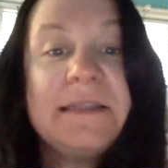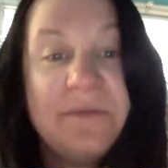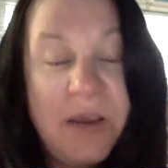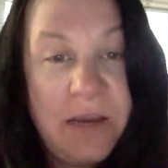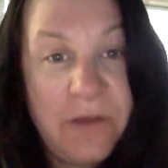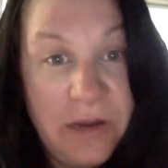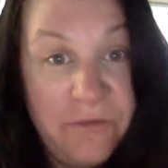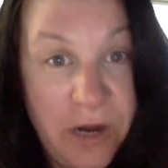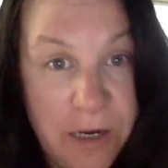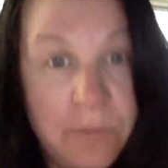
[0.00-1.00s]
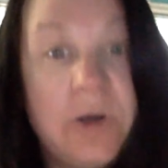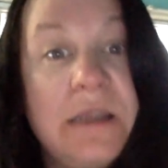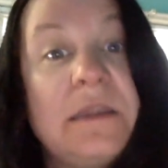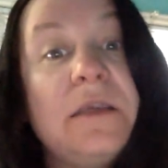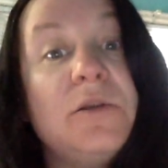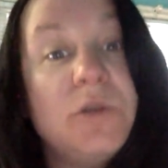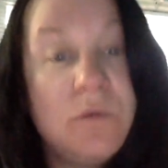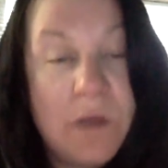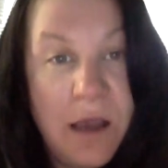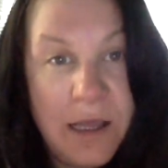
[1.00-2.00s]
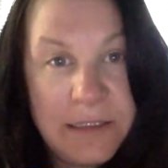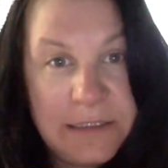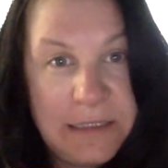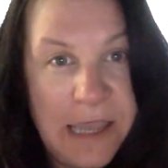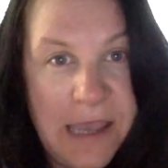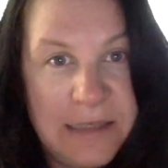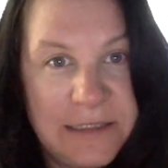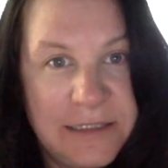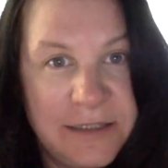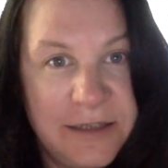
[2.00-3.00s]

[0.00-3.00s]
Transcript: It's very, very, very important that you do not get